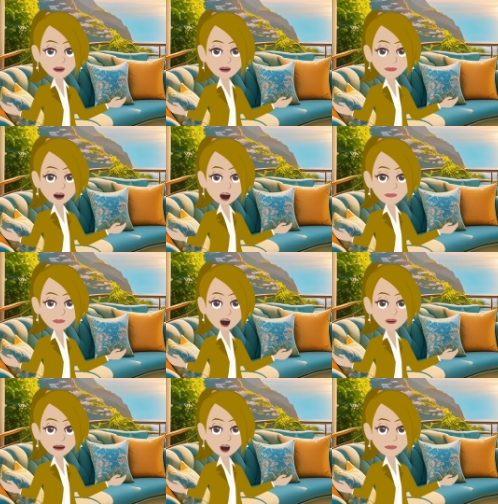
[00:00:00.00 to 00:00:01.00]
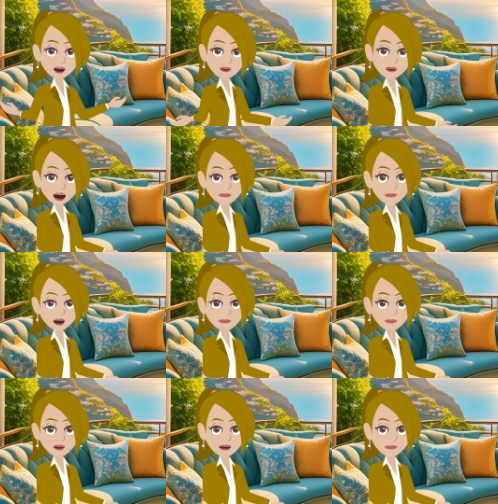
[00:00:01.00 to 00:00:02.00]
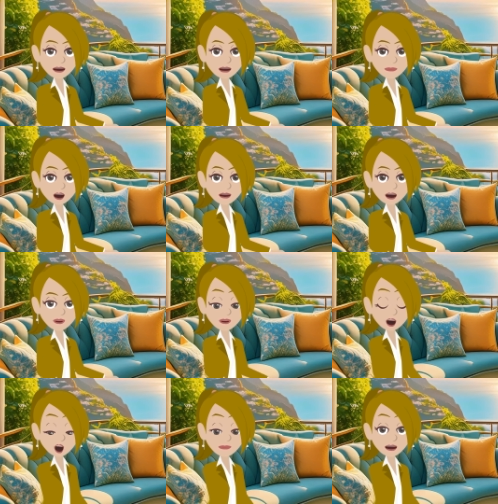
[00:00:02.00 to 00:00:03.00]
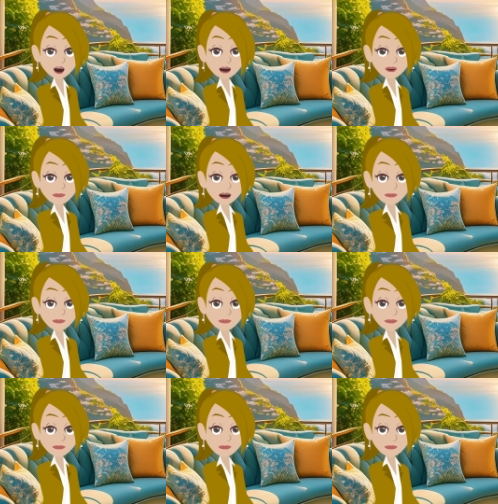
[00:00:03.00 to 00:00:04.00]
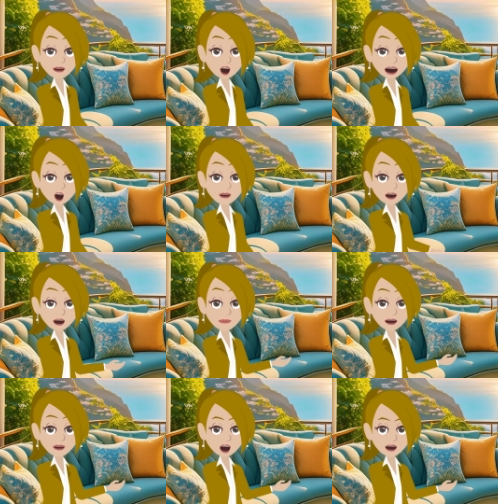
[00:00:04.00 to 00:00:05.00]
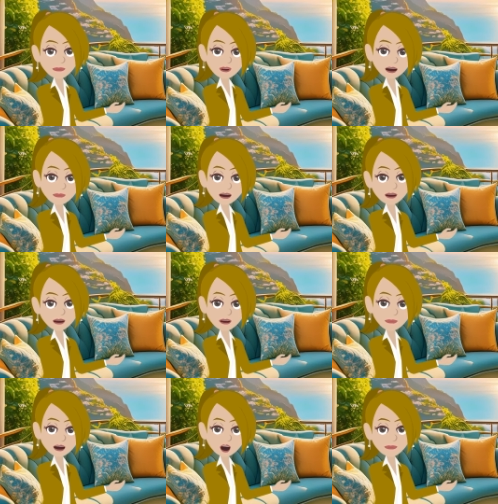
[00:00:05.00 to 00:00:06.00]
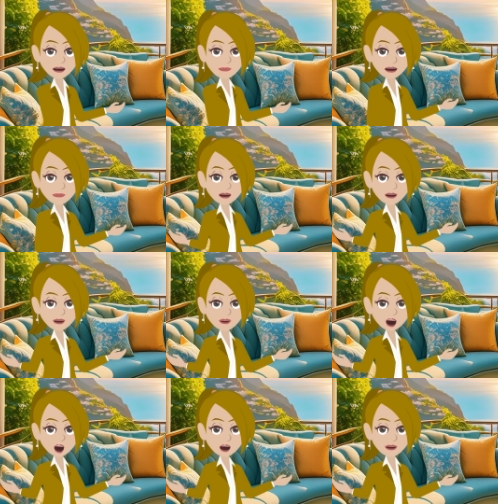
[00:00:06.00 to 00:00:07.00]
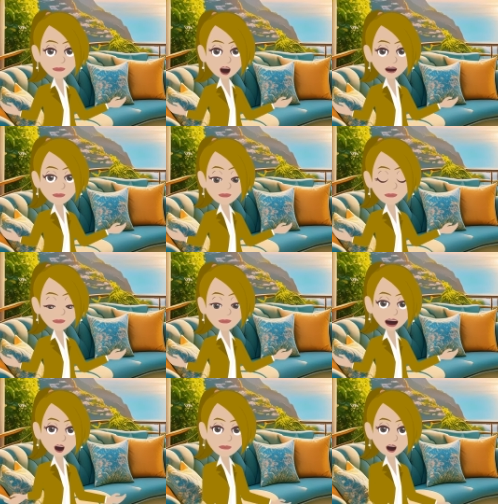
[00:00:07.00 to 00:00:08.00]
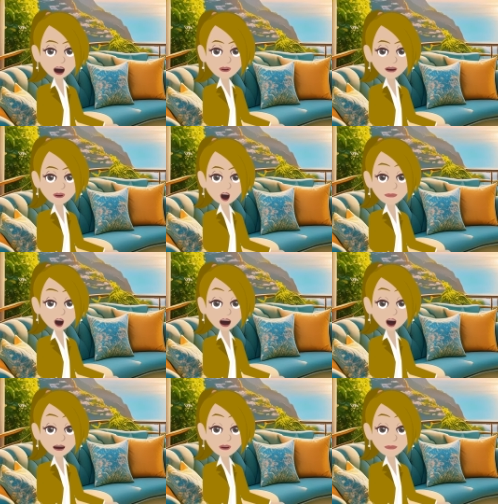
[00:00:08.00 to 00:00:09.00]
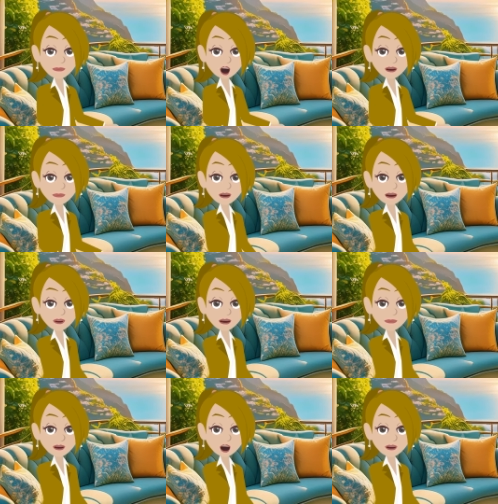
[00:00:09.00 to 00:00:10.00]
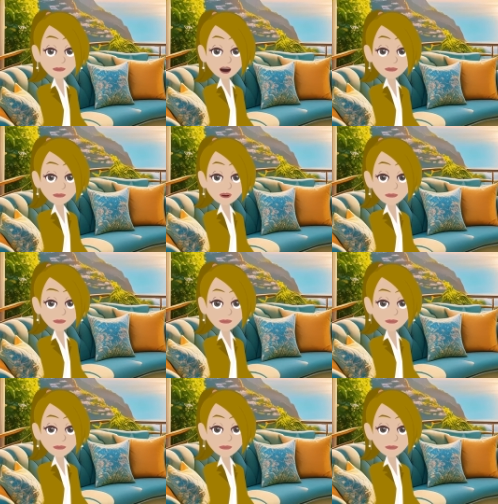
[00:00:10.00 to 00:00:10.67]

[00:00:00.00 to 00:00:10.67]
to briefly give you the big picture and then we're going to get right into how you fit into it and the importance of who you are and the importance of the manifestations that you are seeking.